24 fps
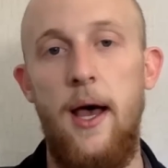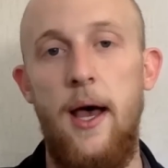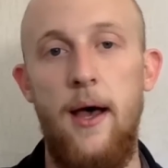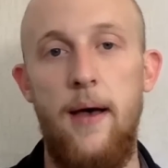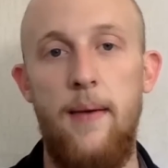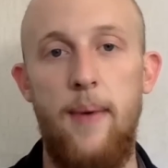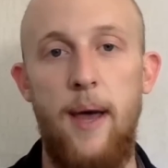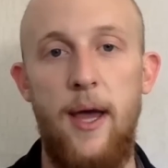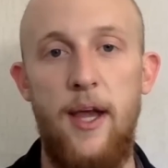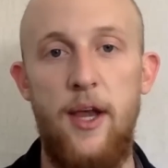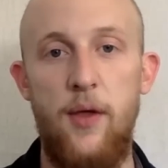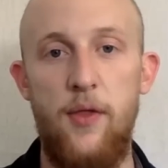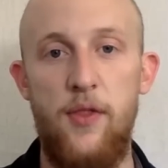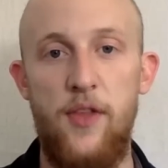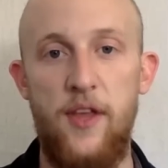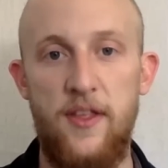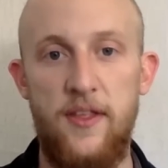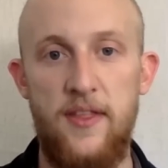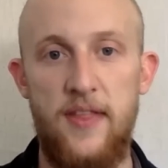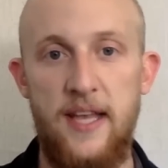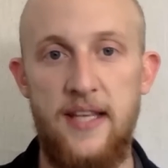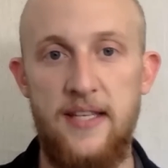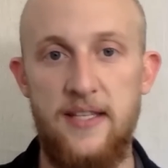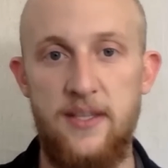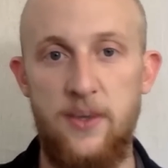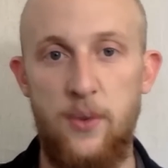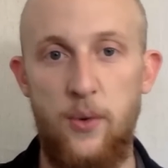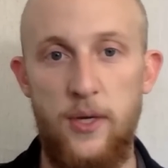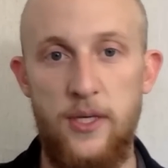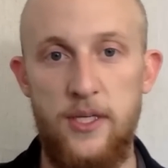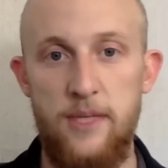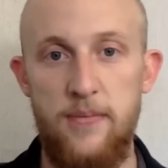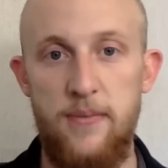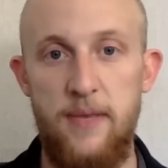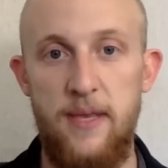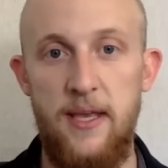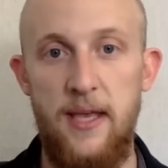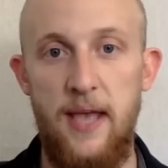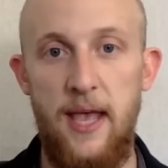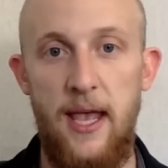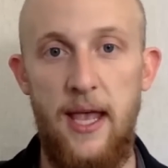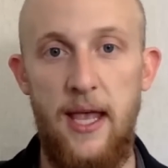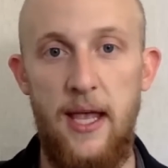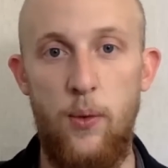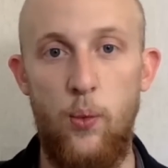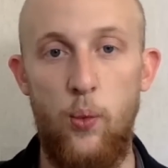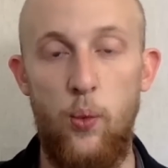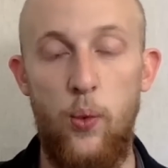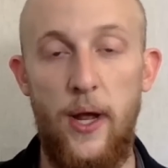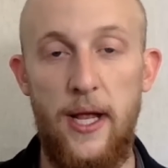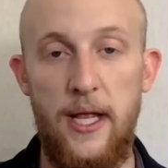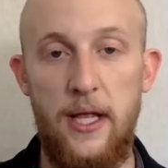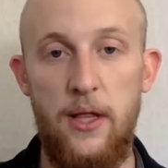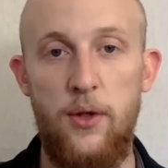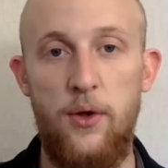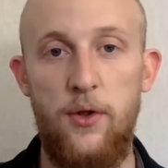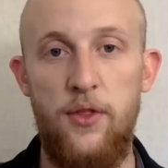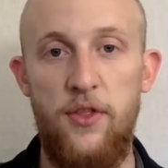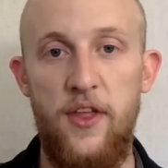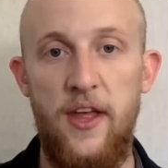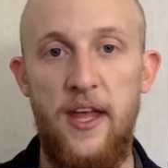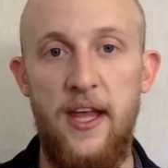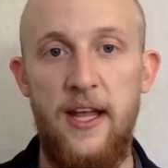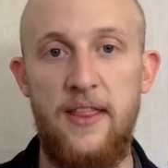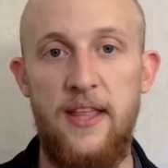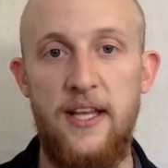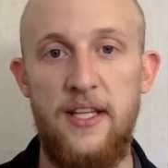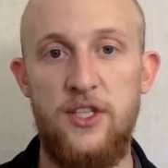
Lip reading: I don't think that that's going to be a regular thing.